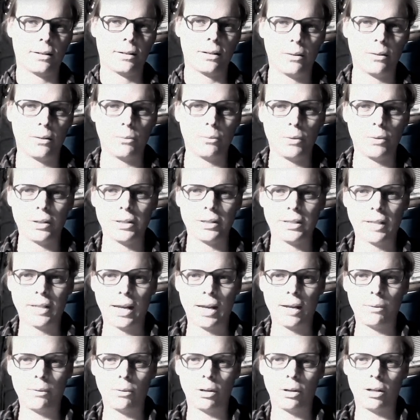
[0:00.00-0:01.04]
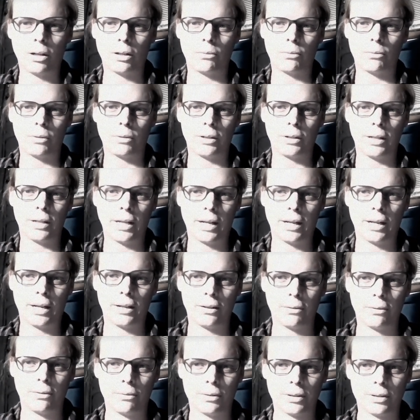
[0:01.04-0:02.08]
On one sidewalk one day,
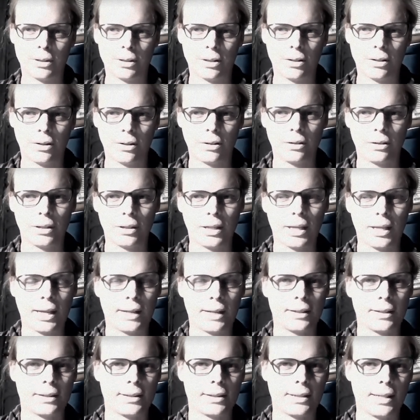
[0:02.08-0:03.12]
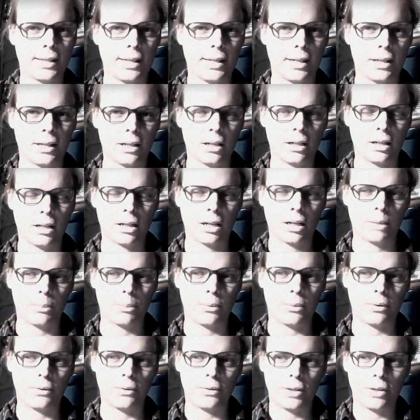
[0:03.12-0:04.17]
there was a girl he hadn't seen in a
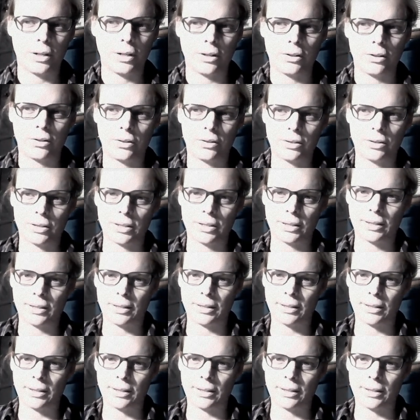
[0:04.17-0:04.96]
couple of years.